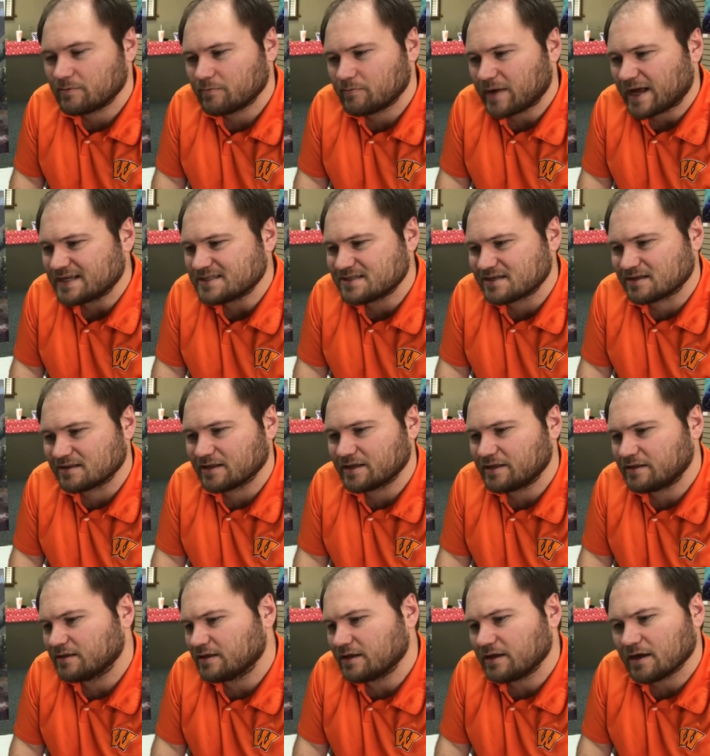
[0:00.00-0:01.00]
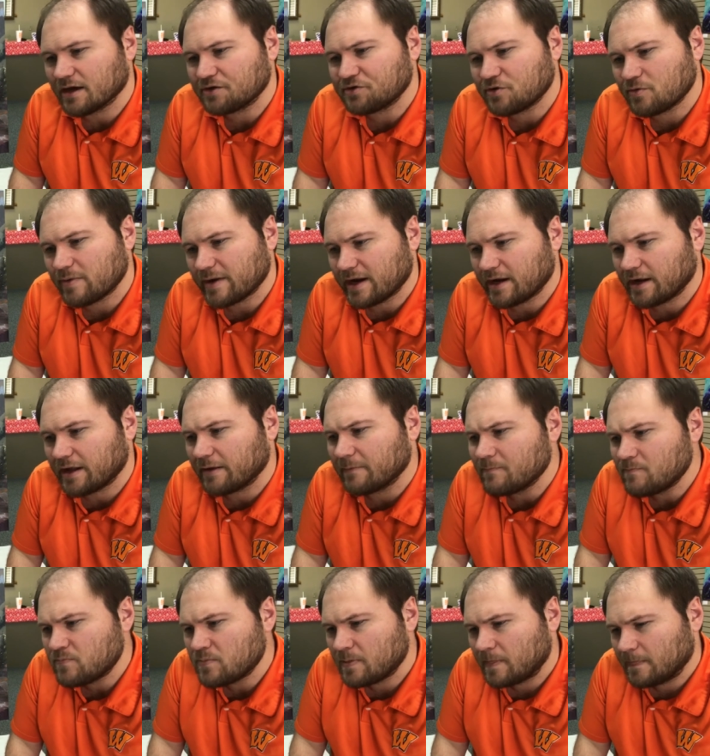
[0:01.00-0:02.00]
Basically the underpainting,
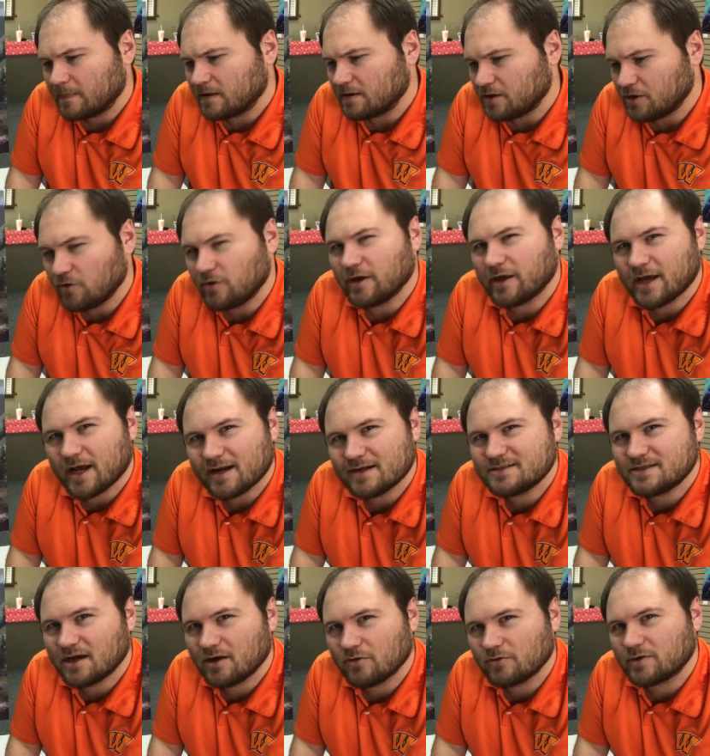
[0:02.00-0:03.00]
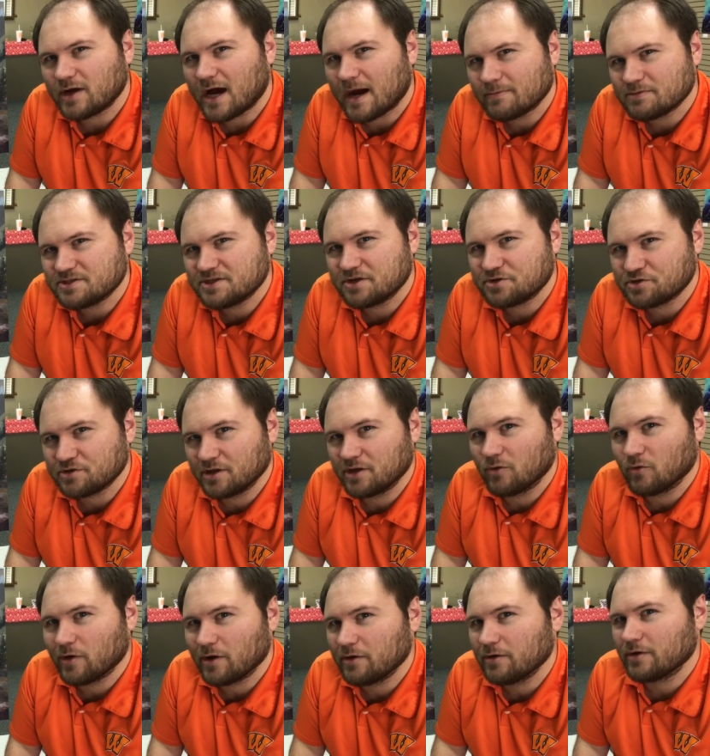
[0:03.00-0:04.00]
you can kind of tell compositionally
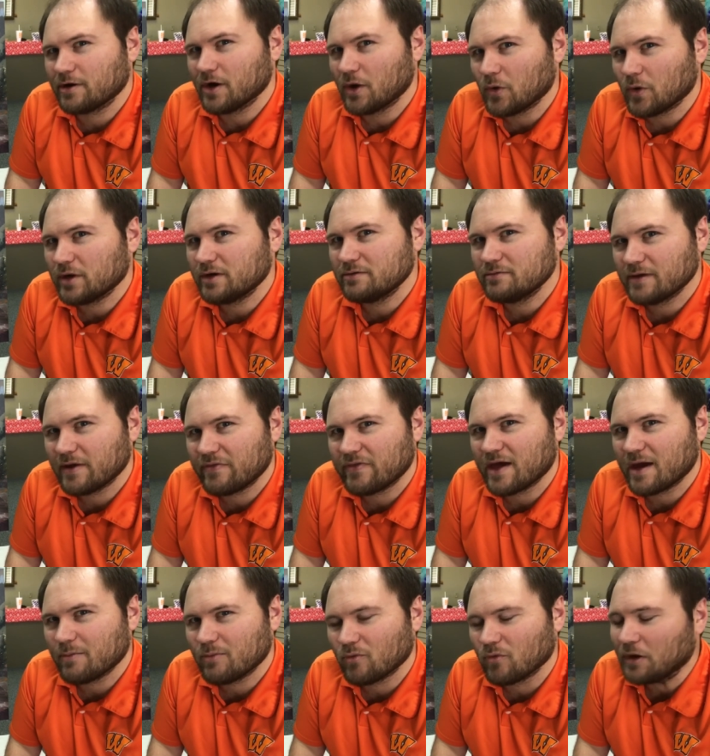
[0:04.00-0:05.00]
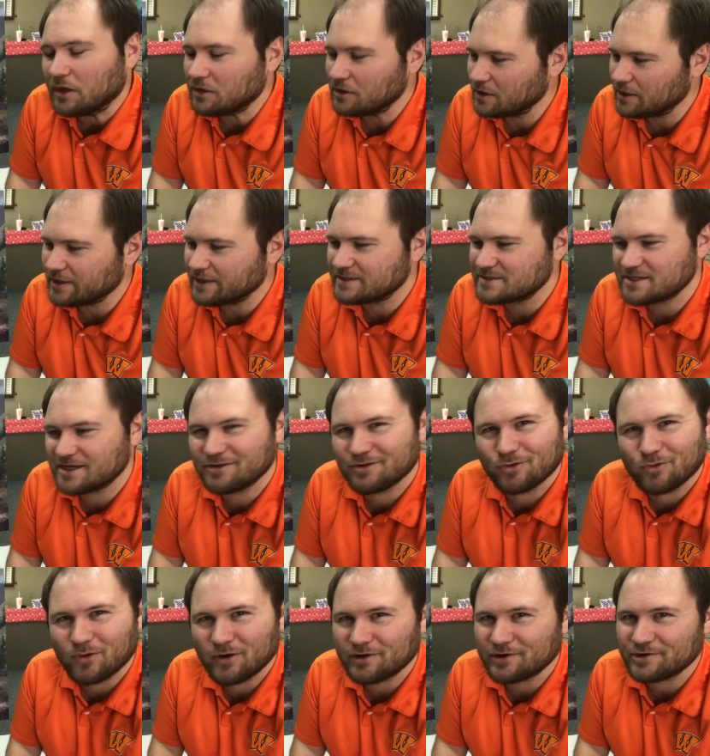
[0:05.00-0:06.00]
where you're going at that point. It's either
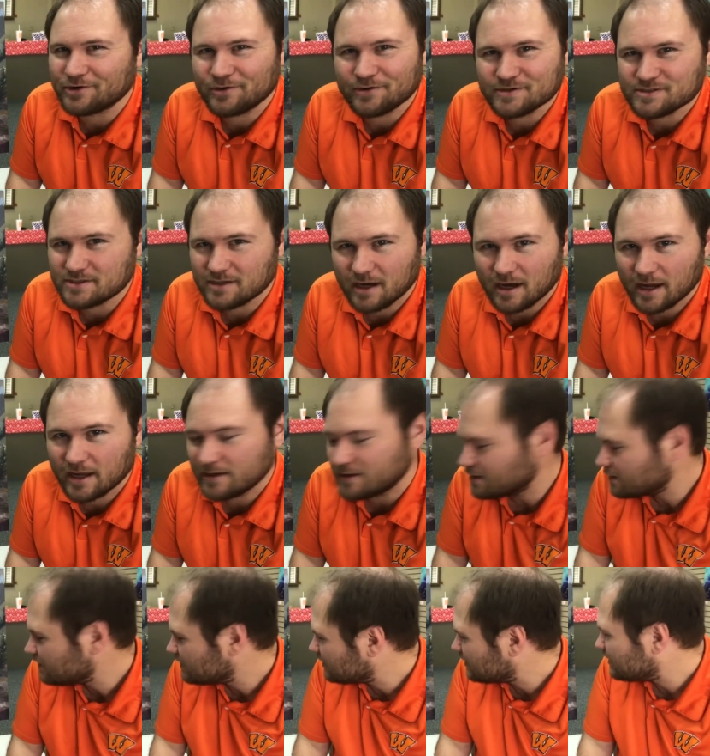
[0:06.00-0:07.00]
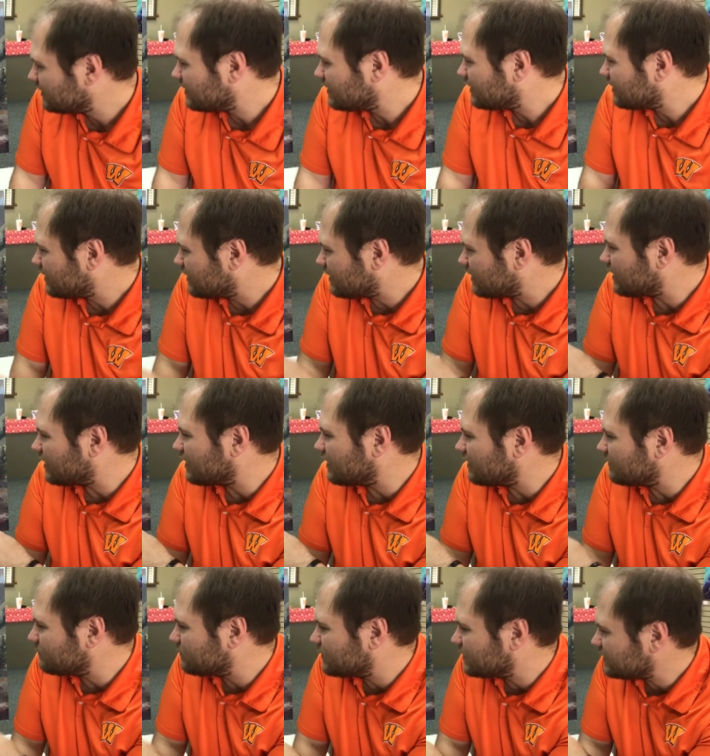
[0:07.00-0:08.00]
working or it's not.
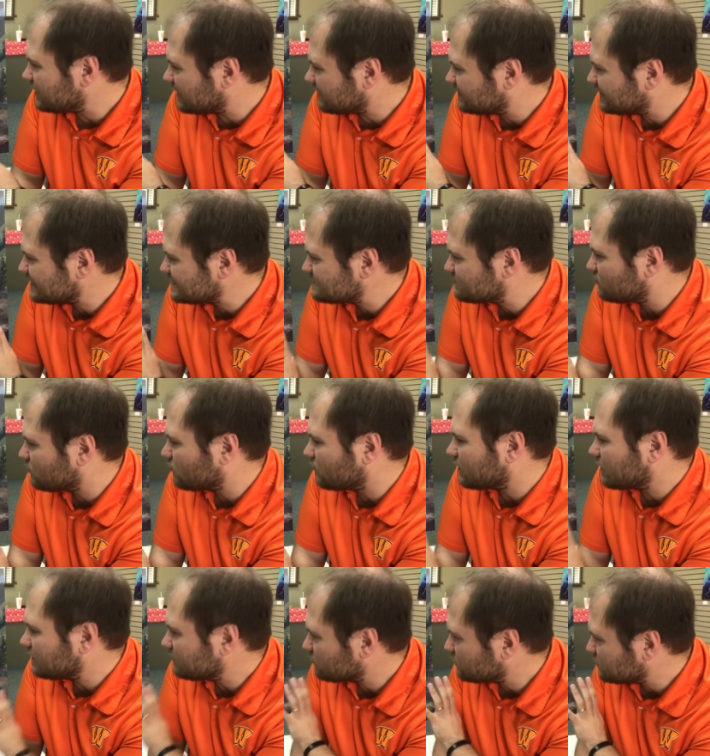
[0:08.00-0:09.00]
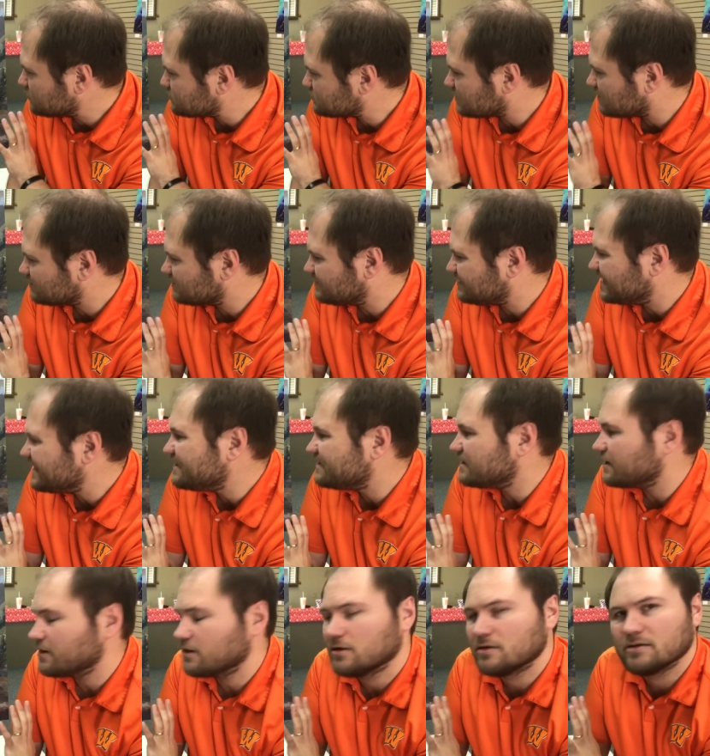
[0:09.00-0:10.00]
But at this point, when you start to
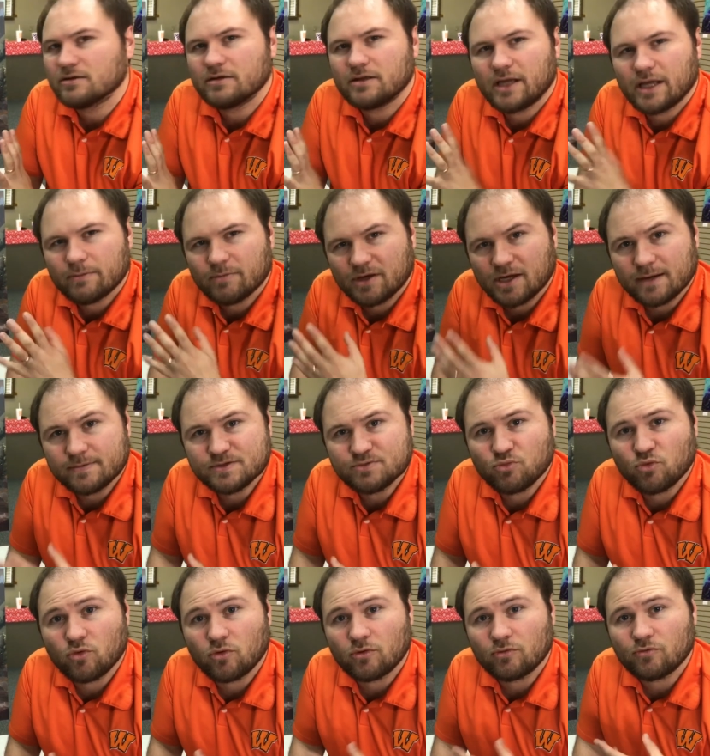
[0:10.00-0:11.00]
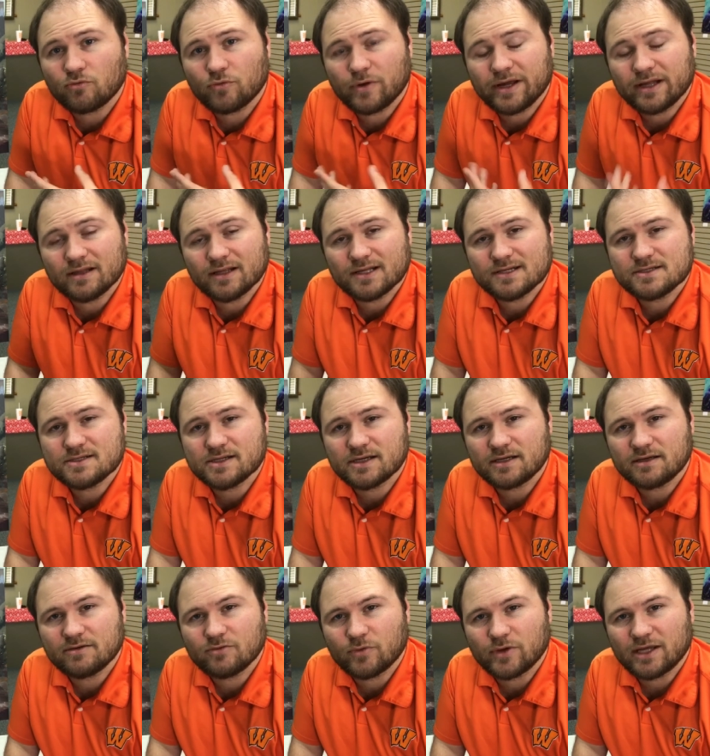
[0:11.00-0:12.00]
detail, it becomes more
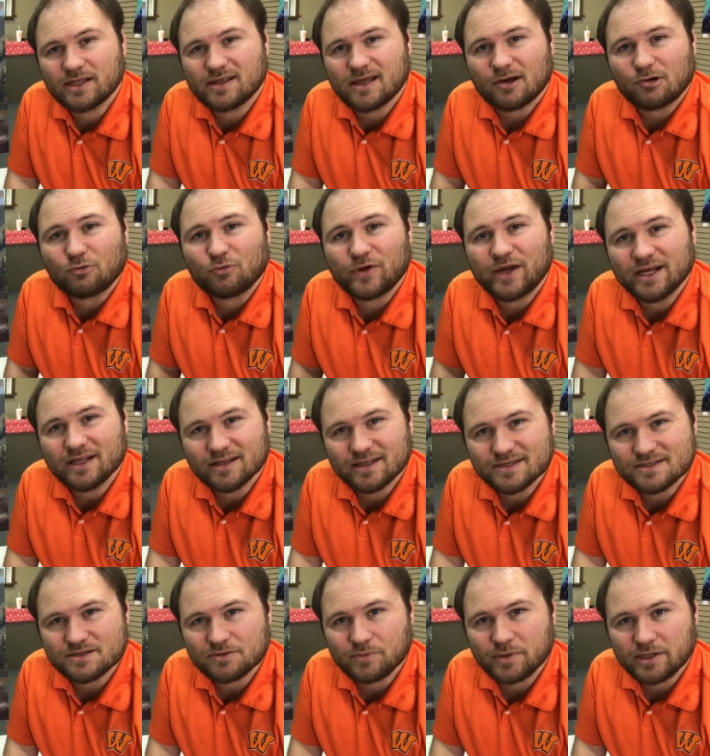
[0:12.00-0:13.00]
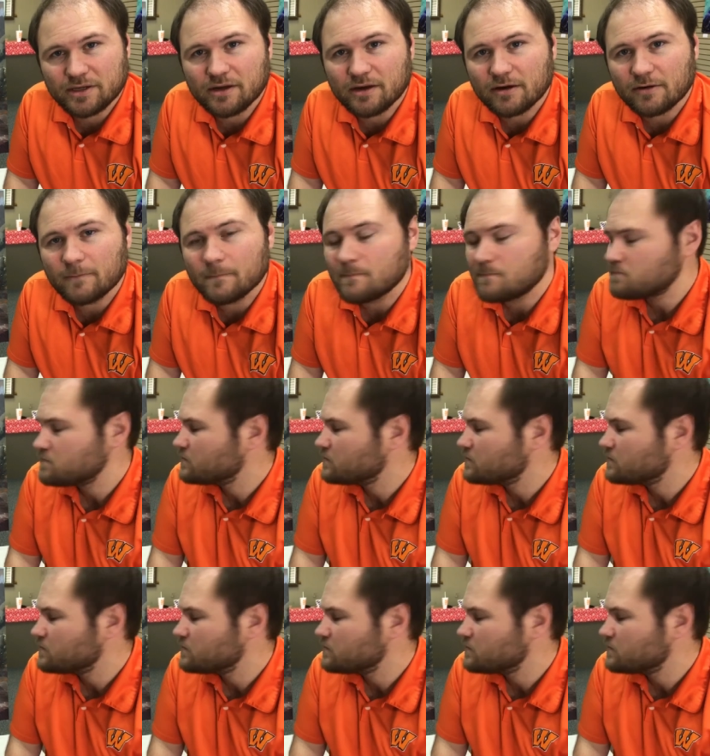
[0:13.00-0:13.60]
realistic. We get that realism in here.